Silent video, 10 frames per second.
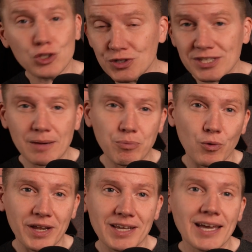use
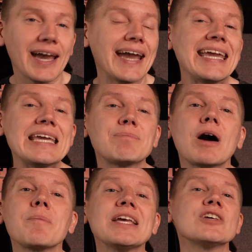standpoint, a heat
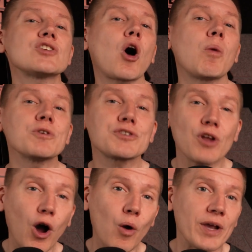pump is almost
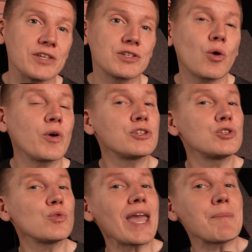always going to
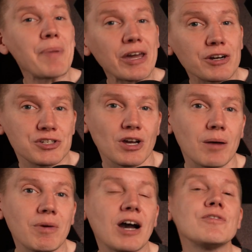do a better
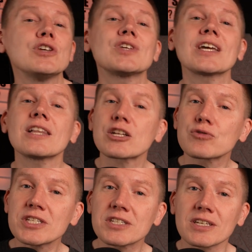job of using
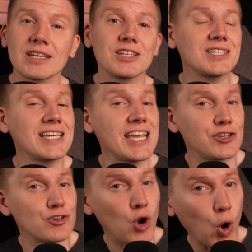electricity to
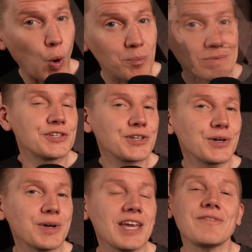heat your home.
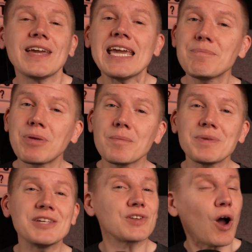So if a heat pump
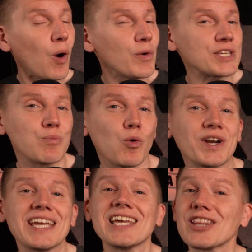is always
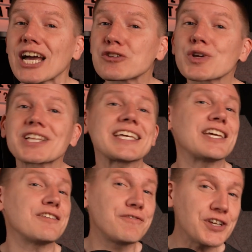more electrically
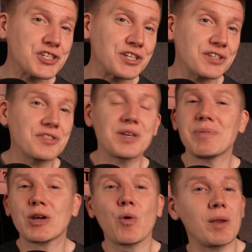efficient than
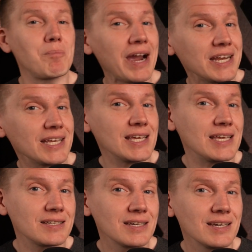Bitcoin mining
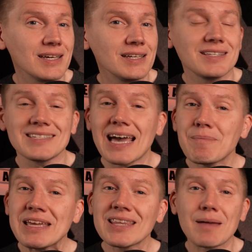heat, does that
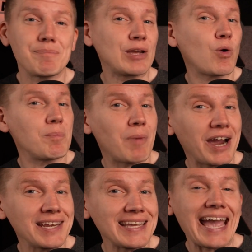mean that Bitcoin
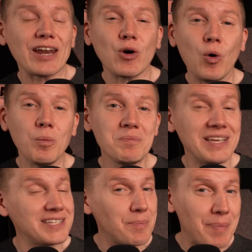mining at home
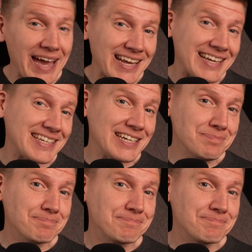is a bad idea?